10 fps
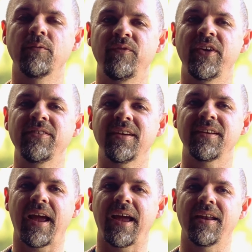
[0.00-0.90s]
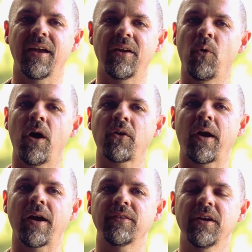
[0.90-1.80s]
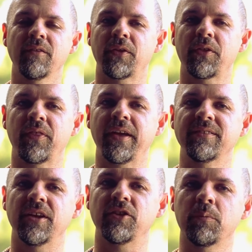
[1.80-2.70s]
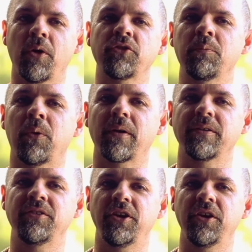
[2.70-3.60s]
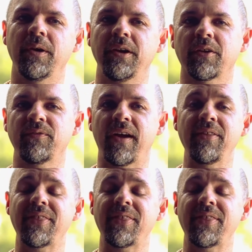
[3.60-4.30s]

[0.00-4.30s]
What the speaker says: visit and walk around for the things that are most important to you in your faith